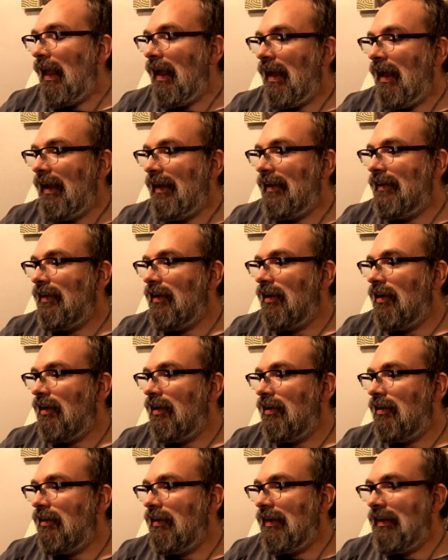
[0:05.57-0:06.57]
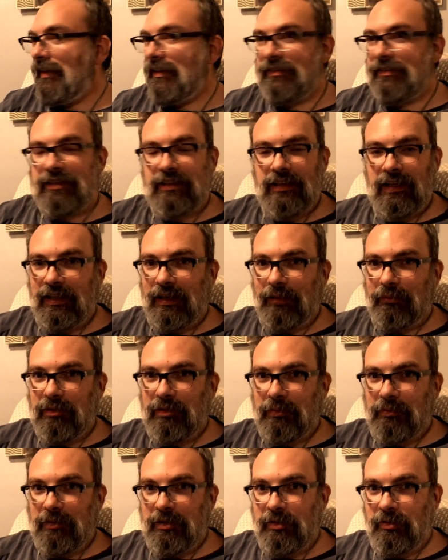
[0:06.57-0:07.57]
And tonight I'm
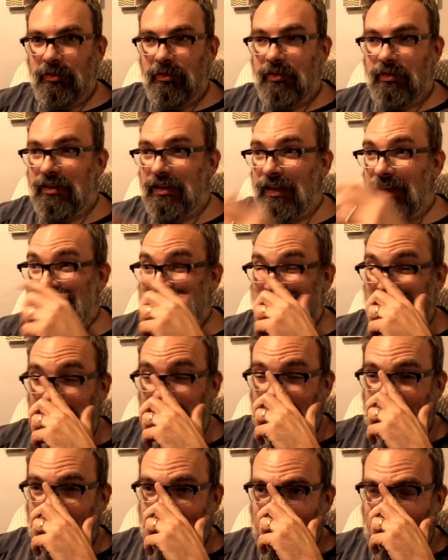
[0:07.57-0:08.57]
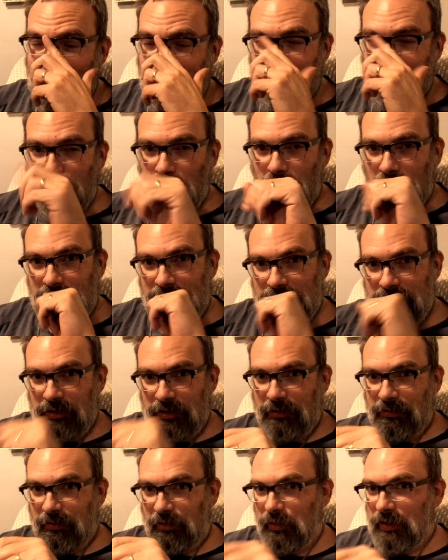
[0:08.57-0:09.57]
going to be doing a tag that I've been wanting to
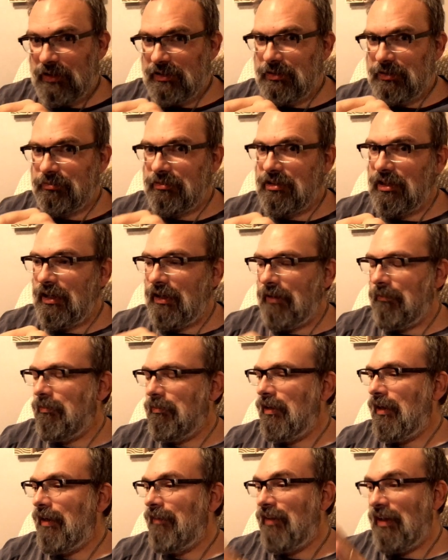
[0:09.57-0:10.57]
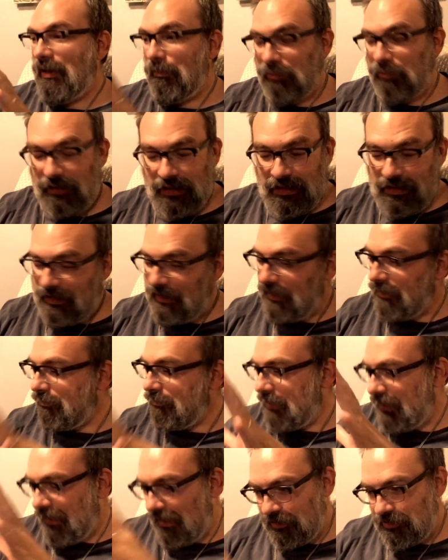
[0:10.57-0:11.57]
do for quite some time. I've had it planned
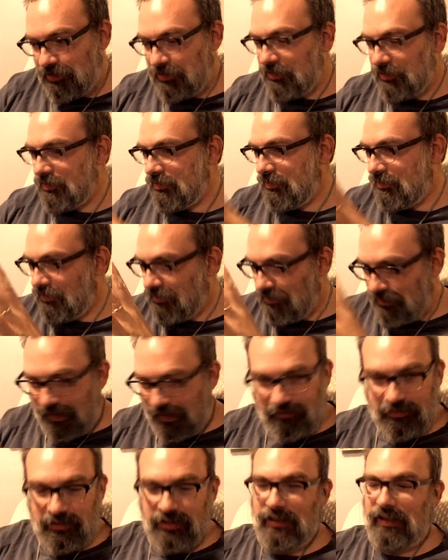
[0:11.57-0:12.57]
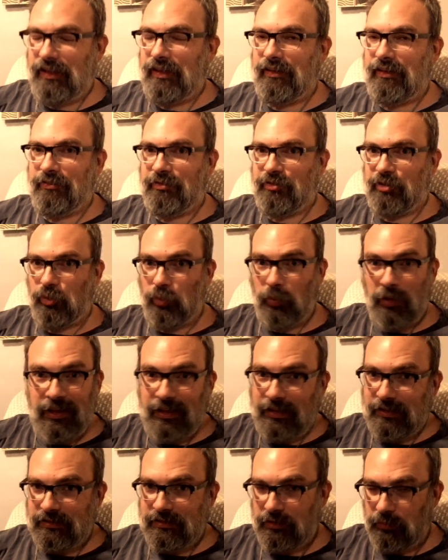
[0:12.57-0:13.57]
out, my answers, everything for
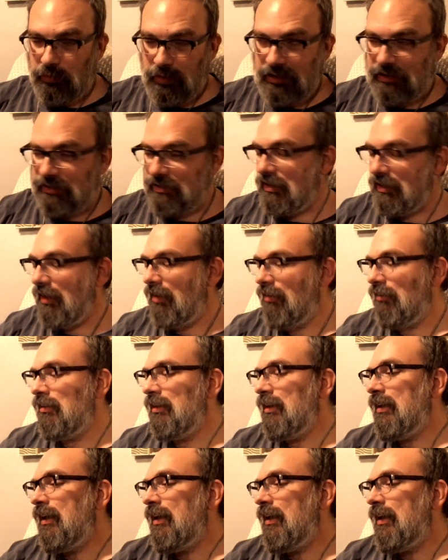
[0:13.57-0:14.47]
weeks and weeks now.